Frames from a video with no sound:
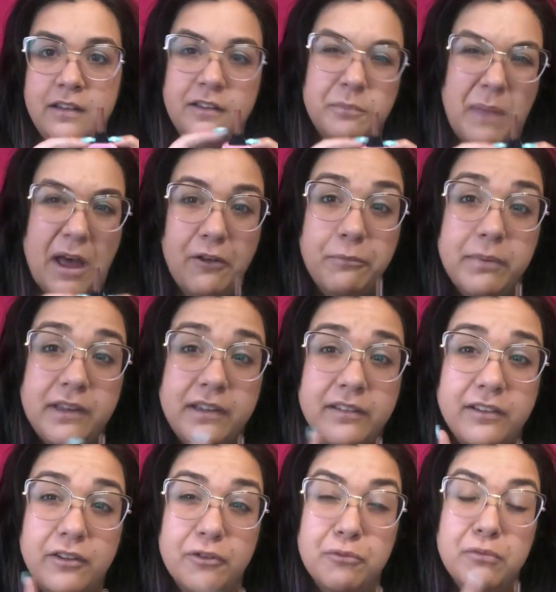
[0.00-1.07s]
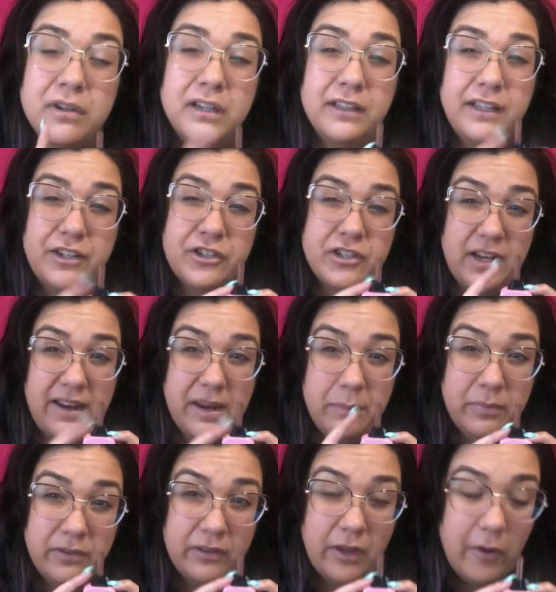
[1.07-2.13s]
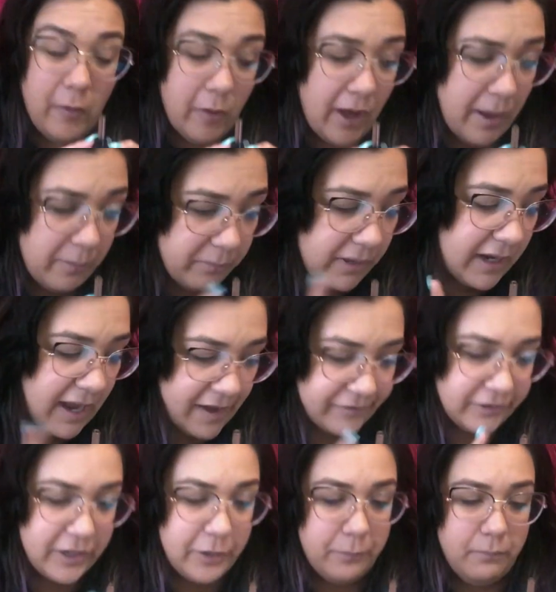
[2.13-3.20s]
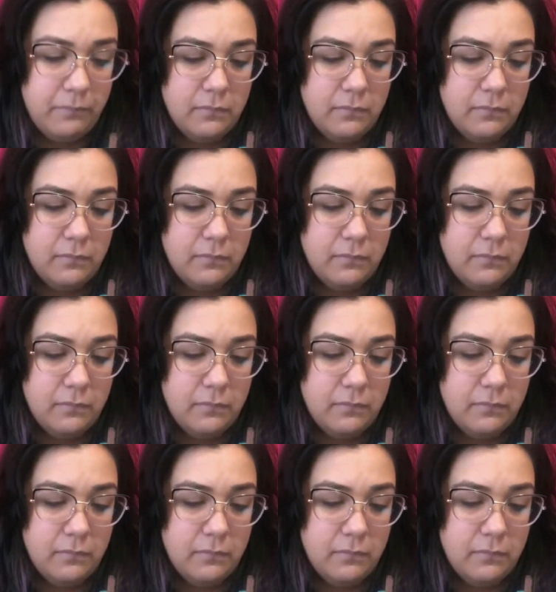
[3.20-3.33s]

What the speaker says: mouthpieces are really cheap, so I'm gonna have to go,